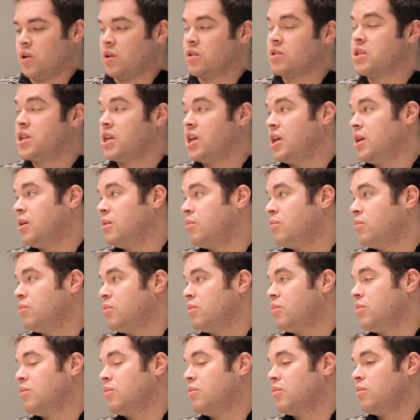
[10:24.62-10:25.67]
your team
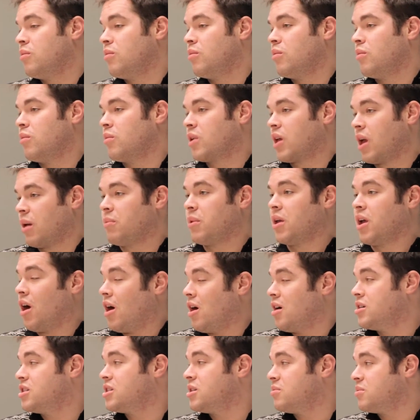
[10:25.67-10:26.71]
can be
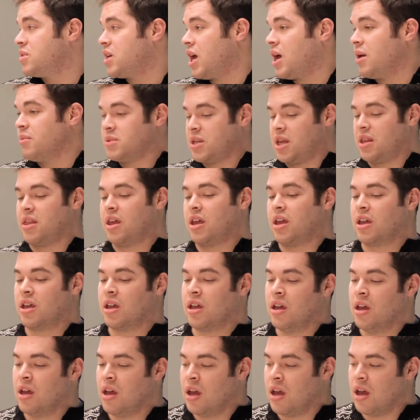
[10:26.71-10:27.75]
hard sometimes. I think
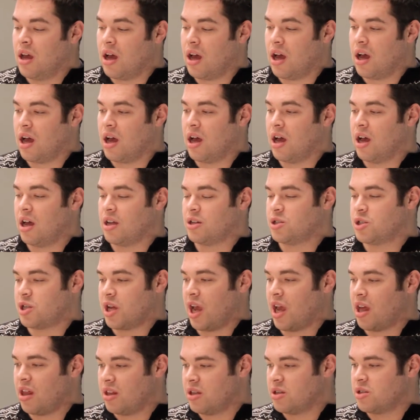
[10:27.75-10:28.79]
uh, a
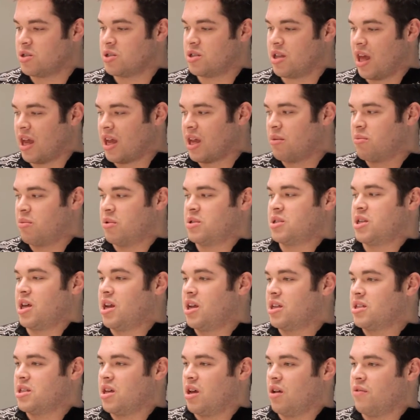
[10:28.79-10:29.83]
challenge that could present
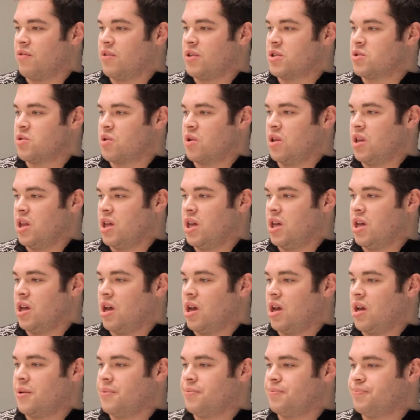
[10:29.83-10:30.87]
itself is really
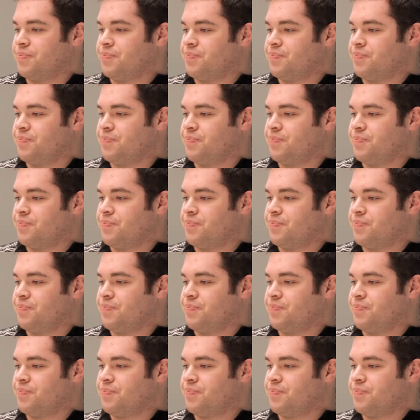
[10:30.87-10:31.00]
um,